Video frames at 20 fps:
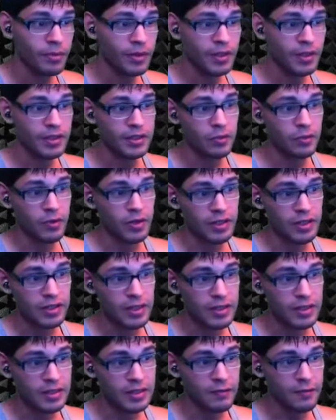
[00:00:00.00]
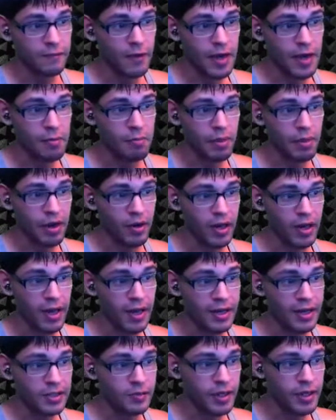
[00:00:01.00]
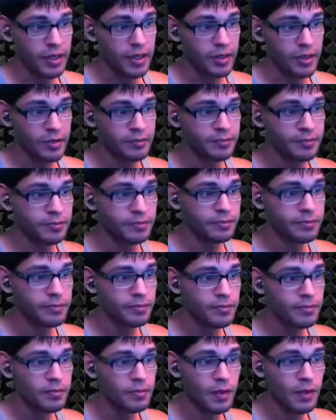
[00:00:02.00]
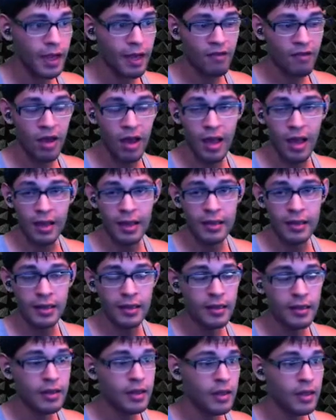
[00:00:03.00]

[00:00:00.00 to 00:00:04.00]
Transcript: See where it says define parallax right here? I have it highlighted.